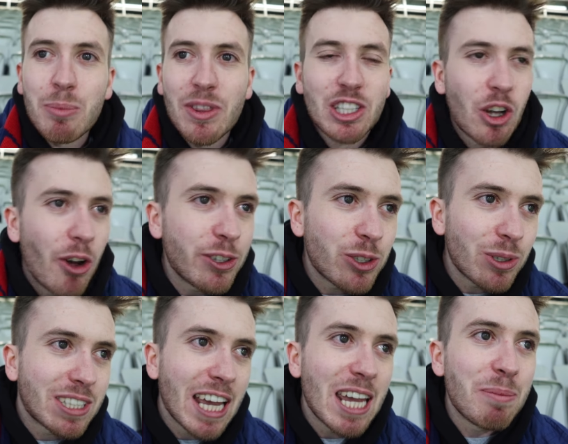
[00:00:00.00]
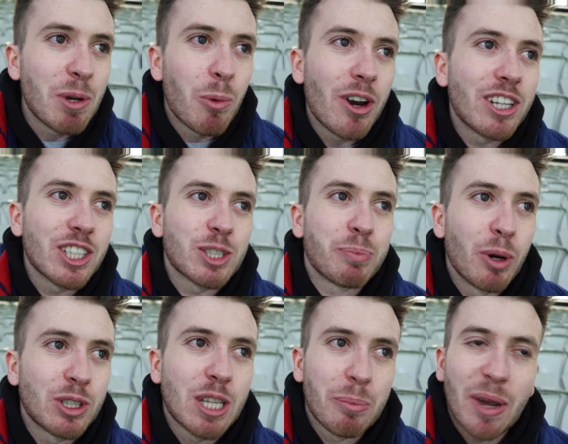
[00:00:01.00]
But the Dons are a team you want to just
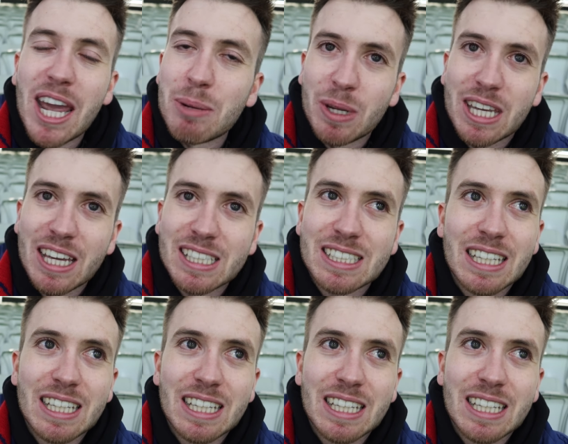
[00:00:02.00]
put to bed because,